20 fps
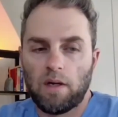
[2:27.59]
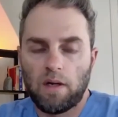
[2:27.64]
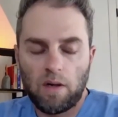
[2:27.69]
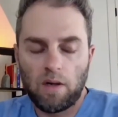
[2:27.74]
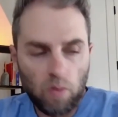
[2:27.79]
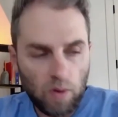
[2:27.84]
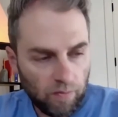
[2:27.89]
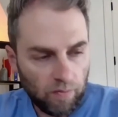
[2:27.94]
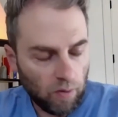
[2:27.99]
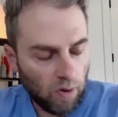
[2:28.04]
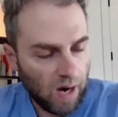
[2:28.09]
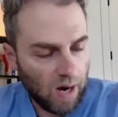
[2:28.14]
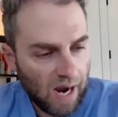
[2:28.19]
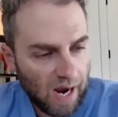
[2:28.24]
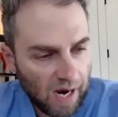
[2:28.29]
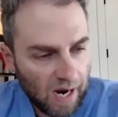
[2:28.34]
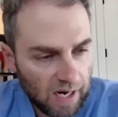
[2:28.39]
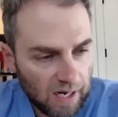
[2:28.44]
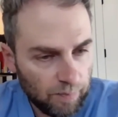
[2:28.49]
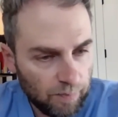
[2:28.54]
However,
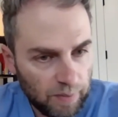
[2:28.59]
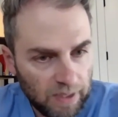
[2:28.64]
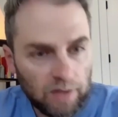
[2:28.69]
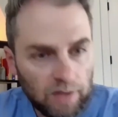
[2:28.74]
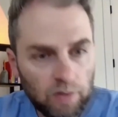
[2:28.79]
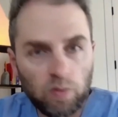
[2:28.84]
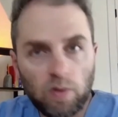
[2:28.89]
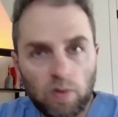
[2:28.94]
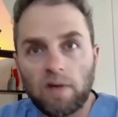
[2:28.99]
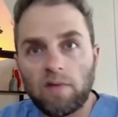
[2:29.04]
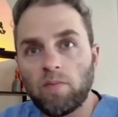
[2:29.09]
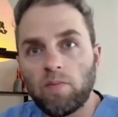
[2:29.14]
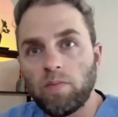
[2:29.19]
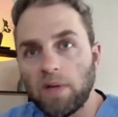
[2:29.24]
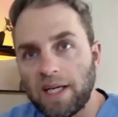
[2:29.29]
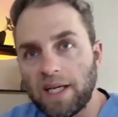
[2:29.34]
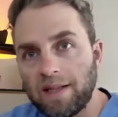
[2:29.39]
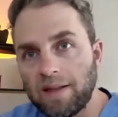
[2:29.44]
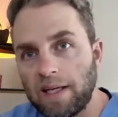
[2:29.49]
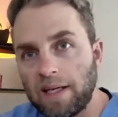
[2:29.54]
high B12
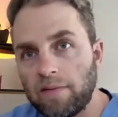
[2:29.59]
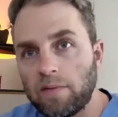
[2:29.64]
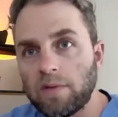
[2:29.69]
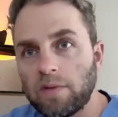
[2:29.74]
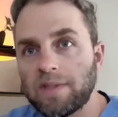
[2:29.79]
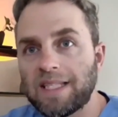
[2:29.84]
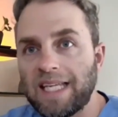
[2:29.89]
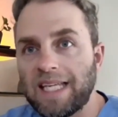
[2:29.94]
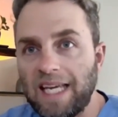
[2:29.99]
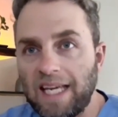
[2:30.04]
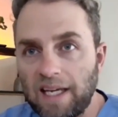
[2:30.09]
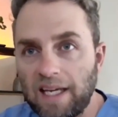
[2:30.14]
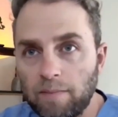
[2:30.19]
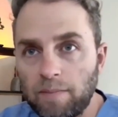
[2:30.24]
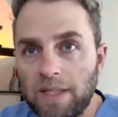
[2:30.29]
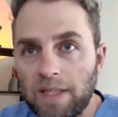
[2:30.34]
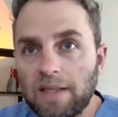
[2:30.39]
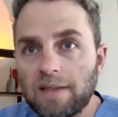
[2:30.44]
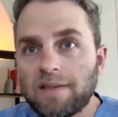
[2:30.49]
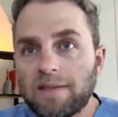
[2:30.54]
blood levels can
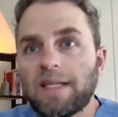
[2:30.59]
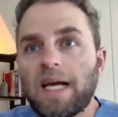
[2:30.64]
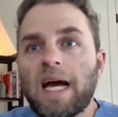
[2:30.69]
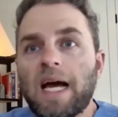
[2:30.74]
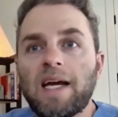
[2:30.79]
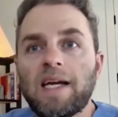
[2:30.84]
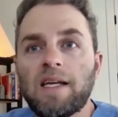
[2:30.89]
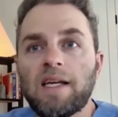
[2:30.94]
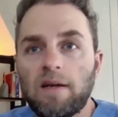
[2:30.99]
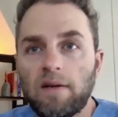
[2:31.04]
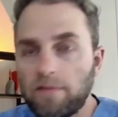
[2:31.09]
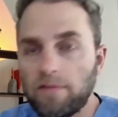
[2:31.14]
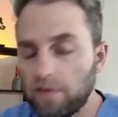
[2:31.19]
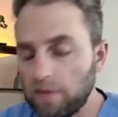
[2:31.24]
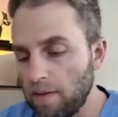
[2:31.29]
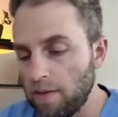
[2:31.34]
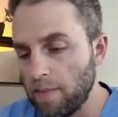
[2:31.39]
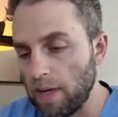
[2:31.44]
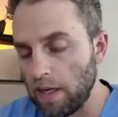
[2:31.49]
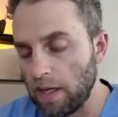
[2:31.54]
be a sign of
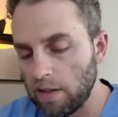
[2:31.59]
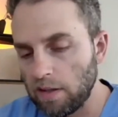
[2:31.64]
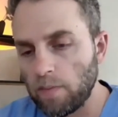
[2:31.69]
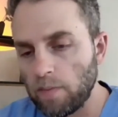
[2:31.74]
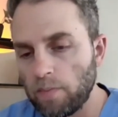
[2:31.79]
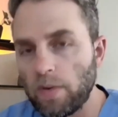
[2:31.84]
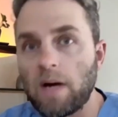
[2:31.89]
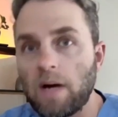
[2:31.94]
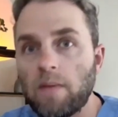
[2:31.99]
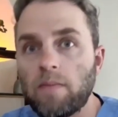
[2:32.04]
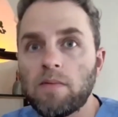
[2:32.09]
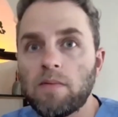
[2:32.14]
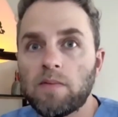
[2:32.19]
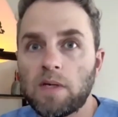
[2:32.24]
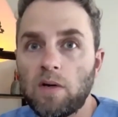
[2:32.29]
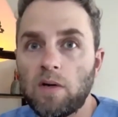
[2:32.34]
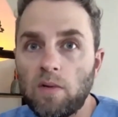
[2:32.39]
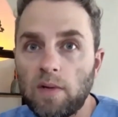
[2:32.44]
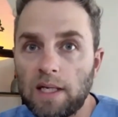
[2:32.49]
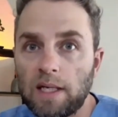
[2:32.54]
some other problem
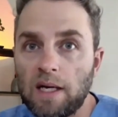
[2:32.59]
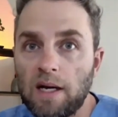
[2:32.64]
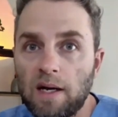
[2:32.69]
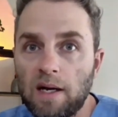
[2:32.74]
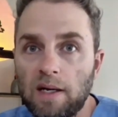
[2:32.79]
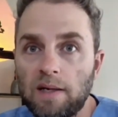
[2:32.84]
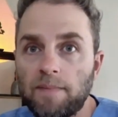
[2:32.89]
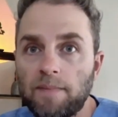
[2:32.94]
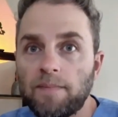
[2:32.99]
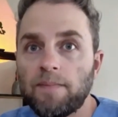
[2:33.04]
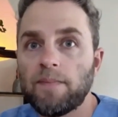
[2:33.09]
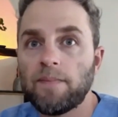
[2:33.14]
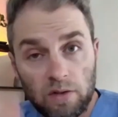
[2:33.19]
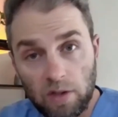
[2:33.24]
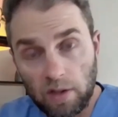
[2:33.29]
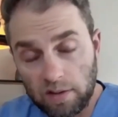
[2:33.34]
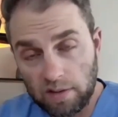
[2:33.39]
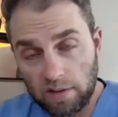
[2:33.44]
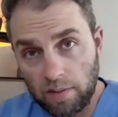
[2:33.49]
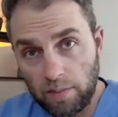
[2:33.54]
going on.
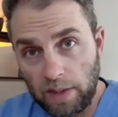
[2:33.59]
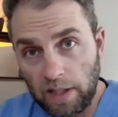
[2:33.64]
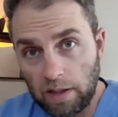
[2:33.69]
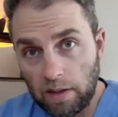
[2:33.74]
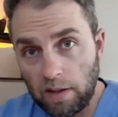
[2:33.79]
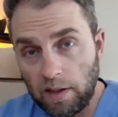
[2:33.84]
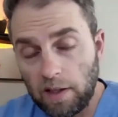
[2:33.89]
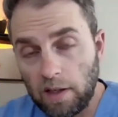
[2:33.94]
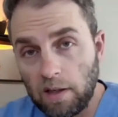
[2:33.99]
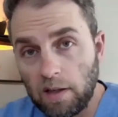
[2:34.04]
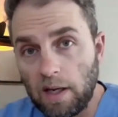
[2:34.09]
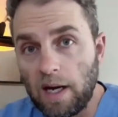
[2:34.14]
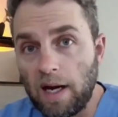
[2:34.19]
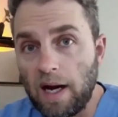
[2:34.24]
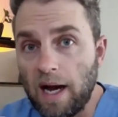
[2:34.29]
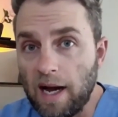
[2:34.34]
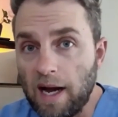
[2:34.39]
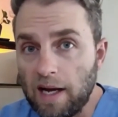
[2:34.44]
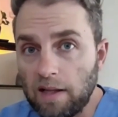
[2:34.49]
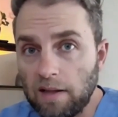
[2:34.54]
Just to be clear, a
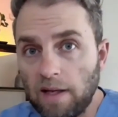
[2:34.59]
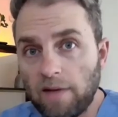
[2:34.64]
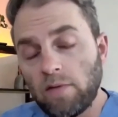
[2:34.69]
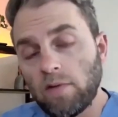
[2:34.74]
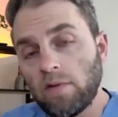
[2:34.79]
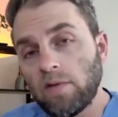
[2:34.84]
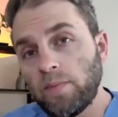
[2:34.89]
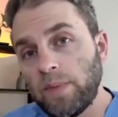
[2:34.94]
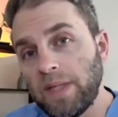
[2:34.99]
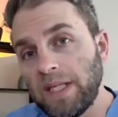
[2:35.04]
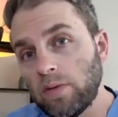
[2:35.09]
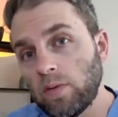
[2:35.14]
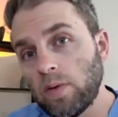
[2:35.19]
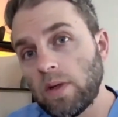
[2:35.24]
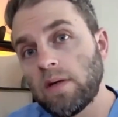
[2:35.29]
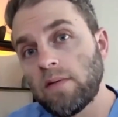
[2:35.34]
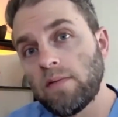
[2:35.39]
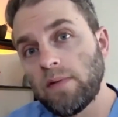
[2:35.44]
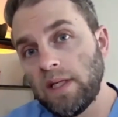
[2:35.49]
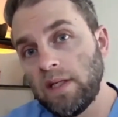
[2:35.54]
high level of
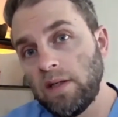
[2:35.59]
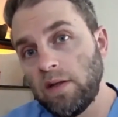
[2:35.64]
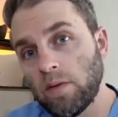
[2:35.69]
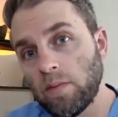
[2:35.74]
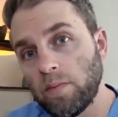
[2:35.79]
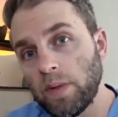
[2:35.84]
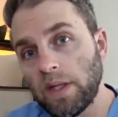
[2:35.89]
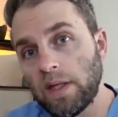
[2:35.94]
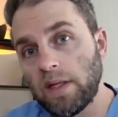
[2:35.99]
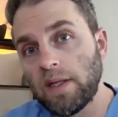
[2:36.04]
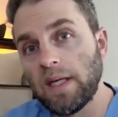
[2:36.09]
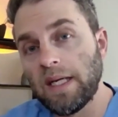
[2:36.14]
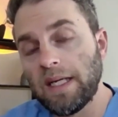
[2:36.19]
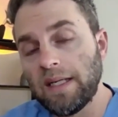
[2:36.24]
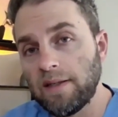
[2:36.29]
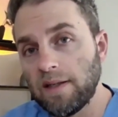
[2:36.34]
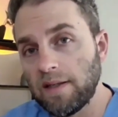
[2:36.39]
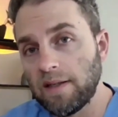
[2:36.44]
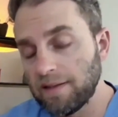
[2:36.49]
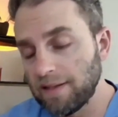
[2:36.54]
B12 in your blood
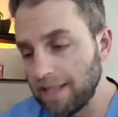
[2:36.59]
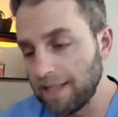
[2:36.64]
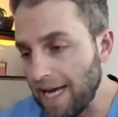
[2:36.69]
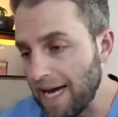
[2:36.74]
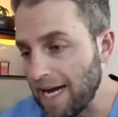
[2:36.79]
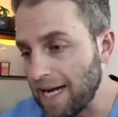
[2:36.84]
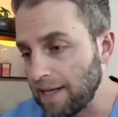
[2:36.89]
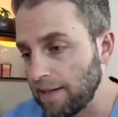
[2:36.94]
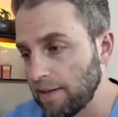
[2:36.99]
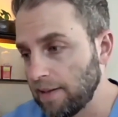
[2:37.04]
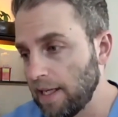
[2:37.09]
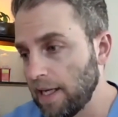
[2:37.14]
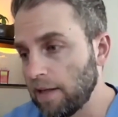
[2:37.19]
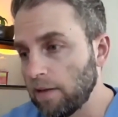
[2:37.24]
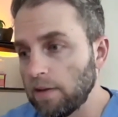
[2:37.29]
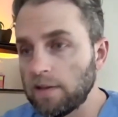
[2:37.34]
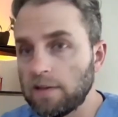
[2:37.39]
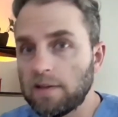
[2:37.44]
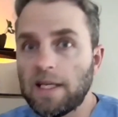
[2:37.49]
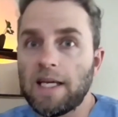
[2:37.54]
does not tell
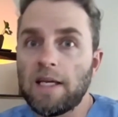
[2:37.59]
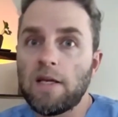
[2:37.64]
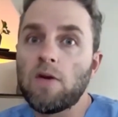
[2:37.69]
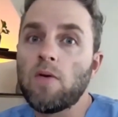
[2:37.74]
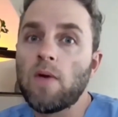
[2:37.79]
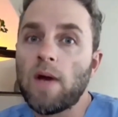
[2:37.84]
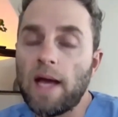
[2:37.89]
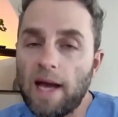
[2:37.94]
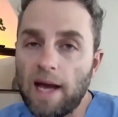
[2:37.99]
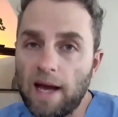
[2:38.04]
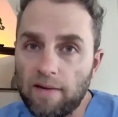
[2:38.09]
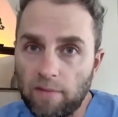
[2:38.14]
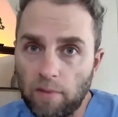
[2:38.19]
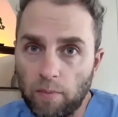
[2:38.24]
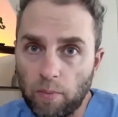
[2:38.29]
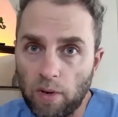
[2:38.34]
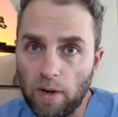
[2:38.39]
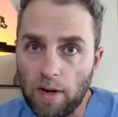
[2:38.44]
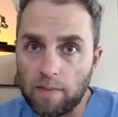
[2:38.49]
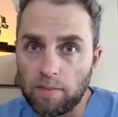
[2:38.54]
us that you have a
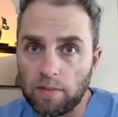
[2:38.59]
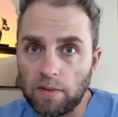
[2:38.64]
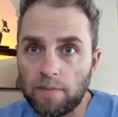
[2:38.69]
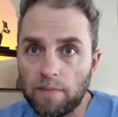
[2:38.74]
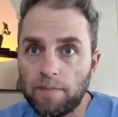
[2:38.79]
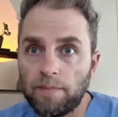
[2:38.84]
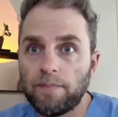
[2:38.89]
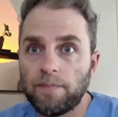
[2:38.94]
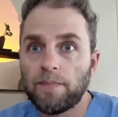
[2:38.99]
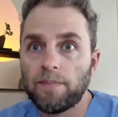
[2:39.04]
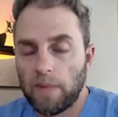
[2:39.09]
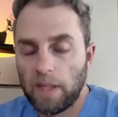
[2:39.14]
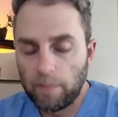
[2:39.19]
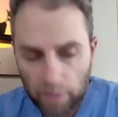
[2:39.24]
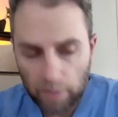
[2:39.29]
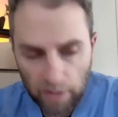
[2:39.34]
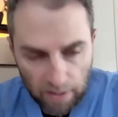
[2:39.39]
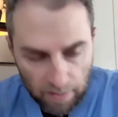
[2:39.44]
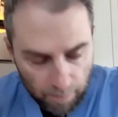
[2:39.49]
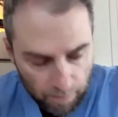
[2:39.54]
problem,
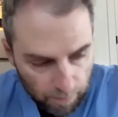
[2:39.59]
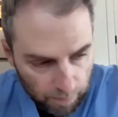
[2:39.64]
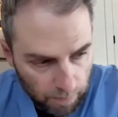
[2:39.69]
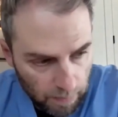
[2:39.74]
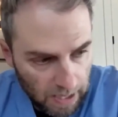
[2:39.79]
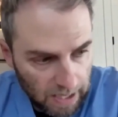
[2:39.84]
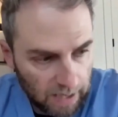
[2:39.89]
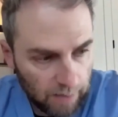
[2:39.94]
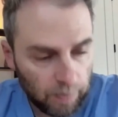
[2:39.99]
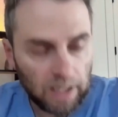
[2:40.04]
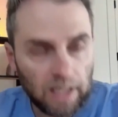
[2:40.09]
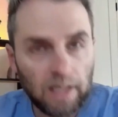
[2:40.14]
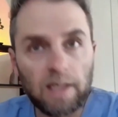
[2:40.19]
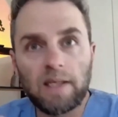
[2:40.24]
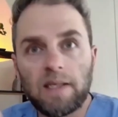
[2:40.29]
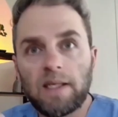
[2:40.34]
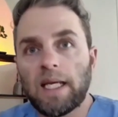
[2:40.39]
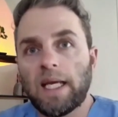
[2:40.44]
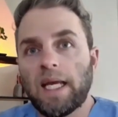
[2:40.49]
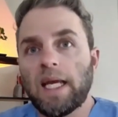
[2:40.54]
but it may be an
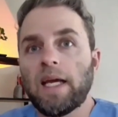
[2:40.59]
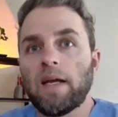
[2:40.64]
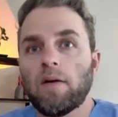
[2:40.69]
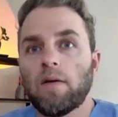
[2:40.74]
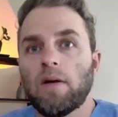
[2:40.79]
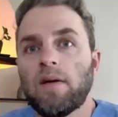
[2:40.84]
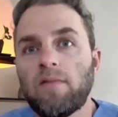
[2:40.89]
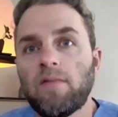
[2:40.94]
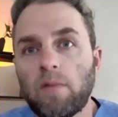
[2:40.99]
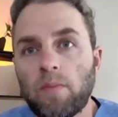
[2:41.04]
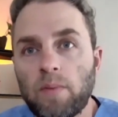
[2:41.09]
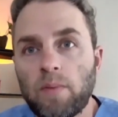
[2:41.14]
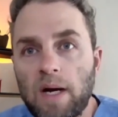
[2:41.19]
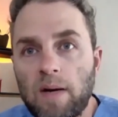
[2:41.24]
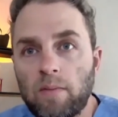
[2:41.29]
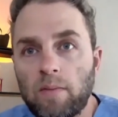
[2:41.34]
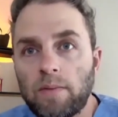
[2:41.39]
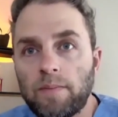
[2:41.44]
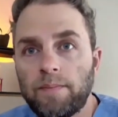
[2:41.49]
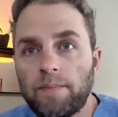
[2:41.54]
indicator of a
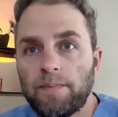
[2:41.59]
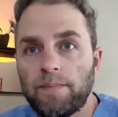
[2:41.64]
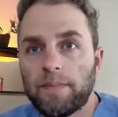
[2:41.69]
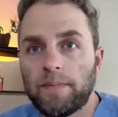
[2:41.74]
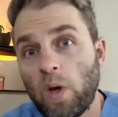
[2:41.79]
problem.